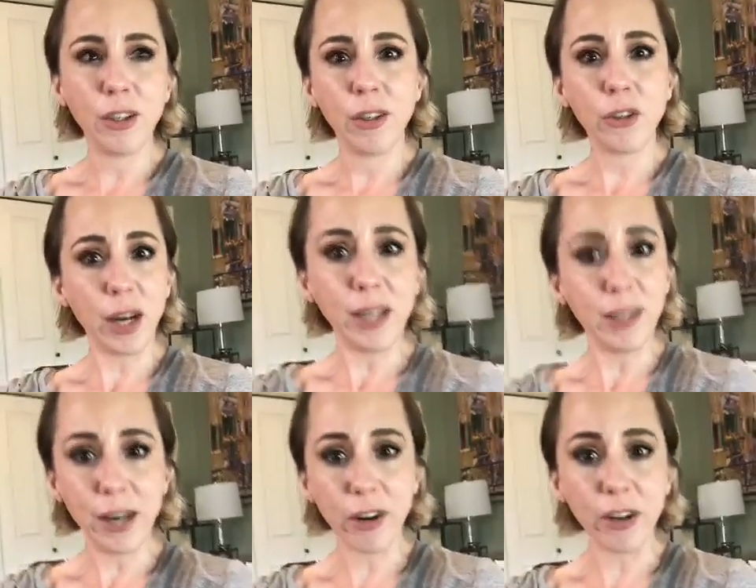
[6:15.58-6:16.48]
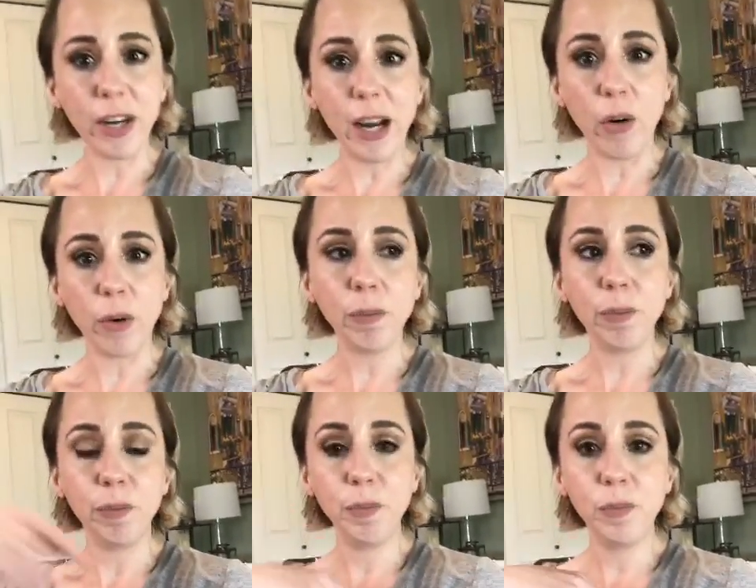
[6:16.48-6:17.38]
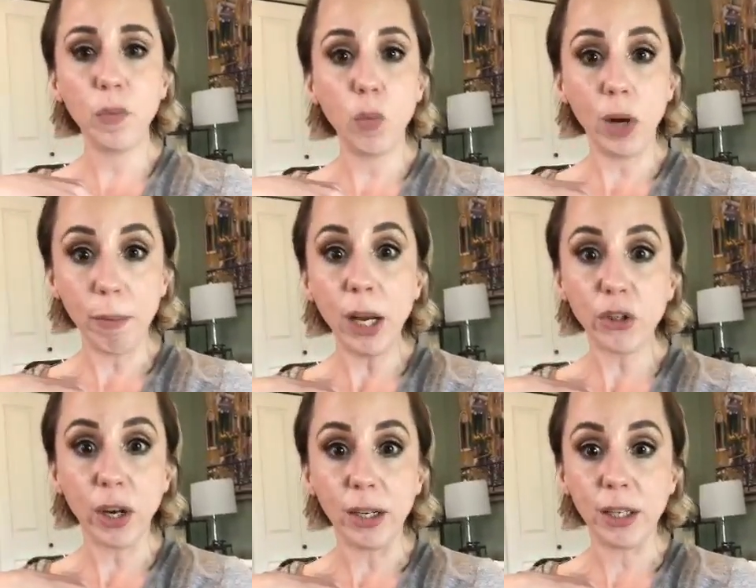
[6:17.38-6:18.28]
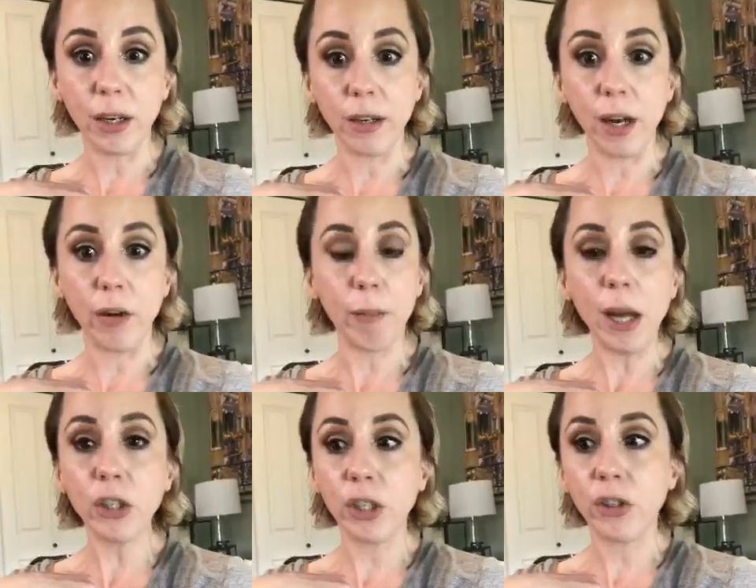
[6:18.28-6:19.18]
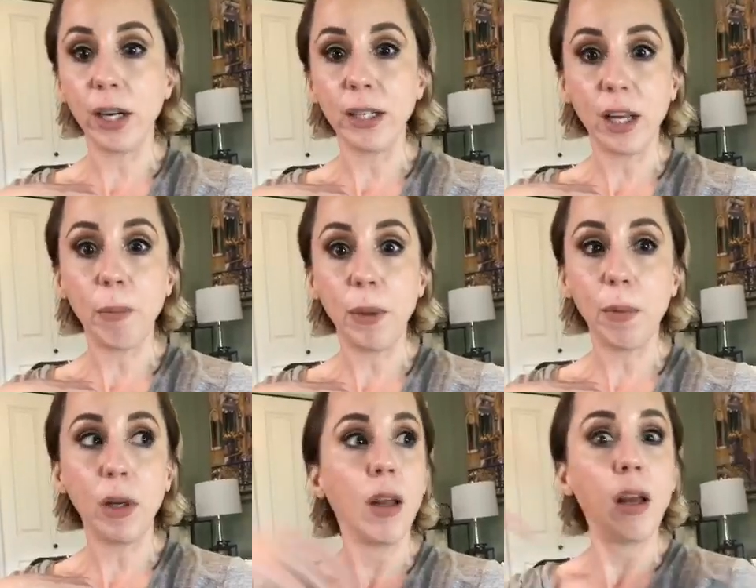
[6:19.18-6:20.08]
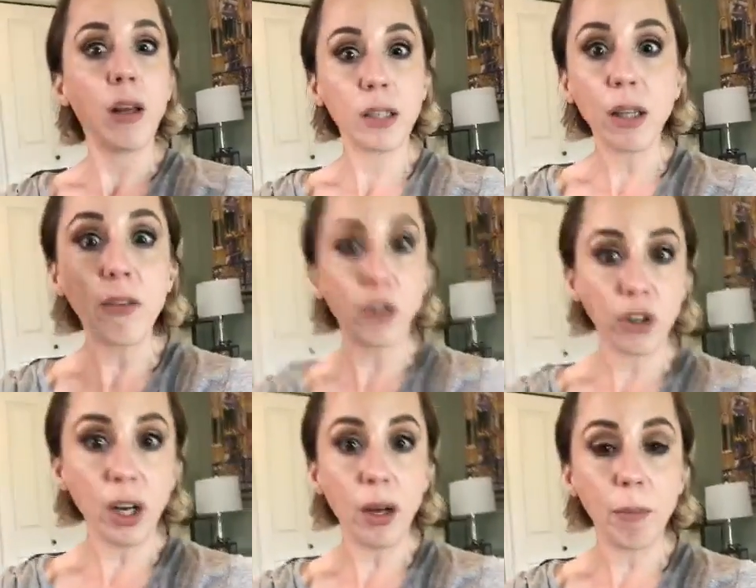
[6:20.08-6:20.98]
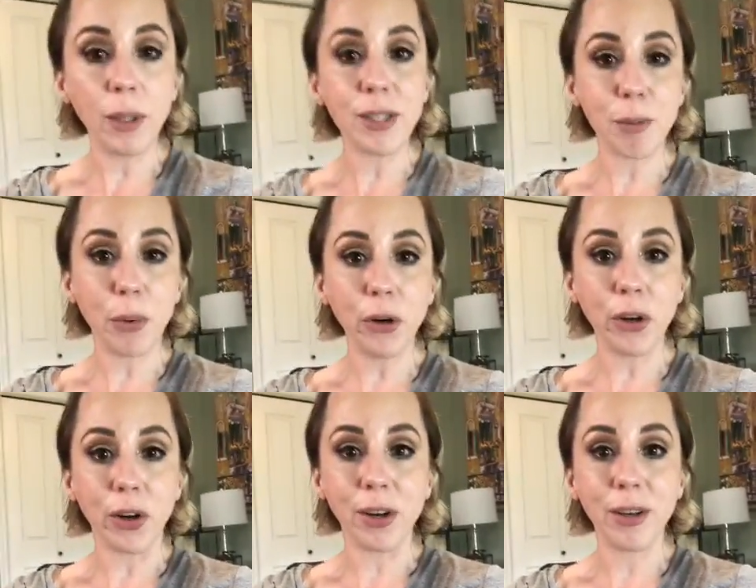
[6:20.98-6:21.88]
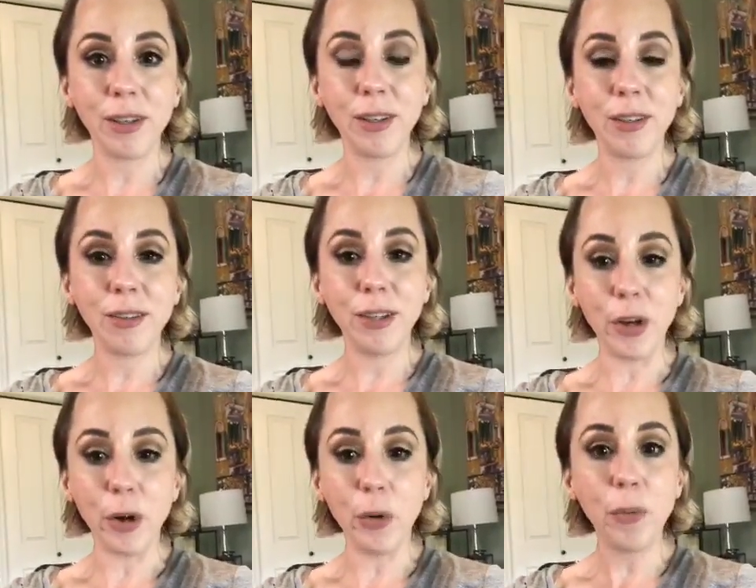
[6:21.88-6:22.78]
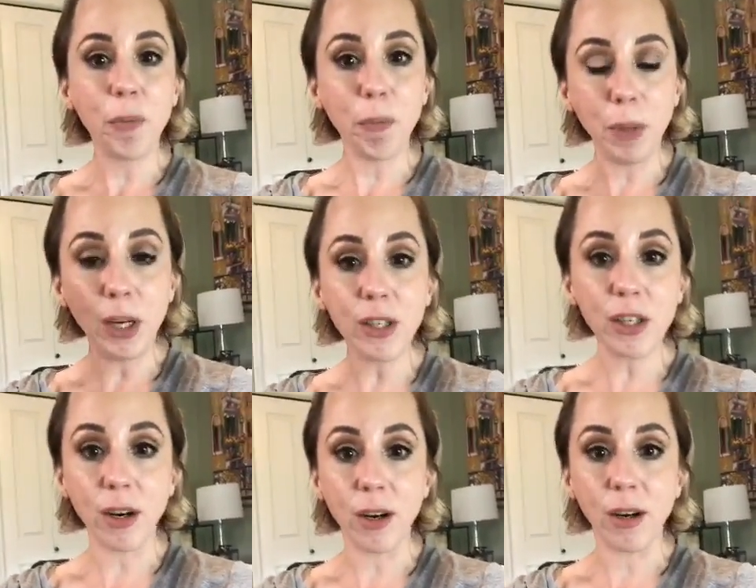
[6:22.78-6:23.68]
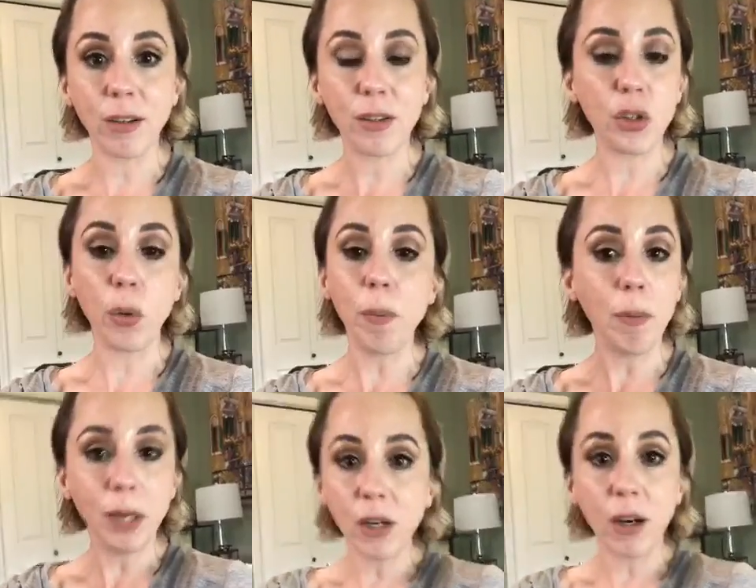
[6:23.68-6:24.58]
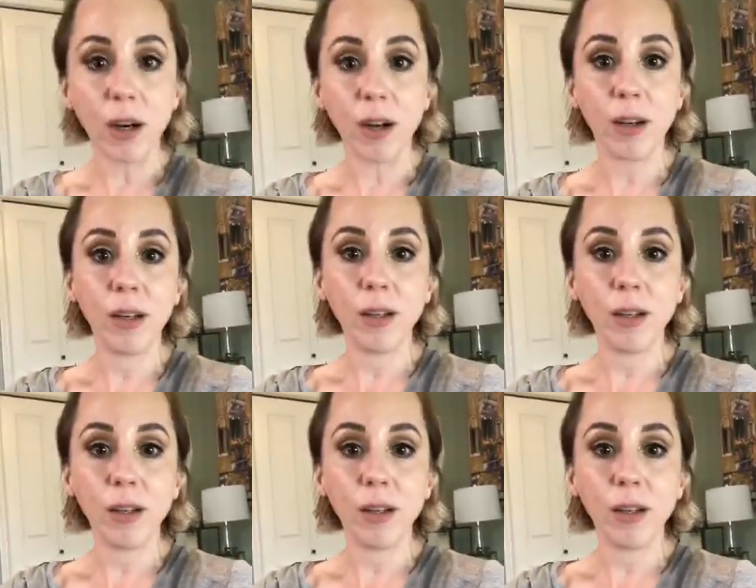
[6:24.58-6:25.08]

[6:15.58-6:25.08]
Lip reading: trying to tear her down when I'm not trying to tear her down. I'm actually trying to tell people to lift her up and support her. Be good to her. Don't be mean to her.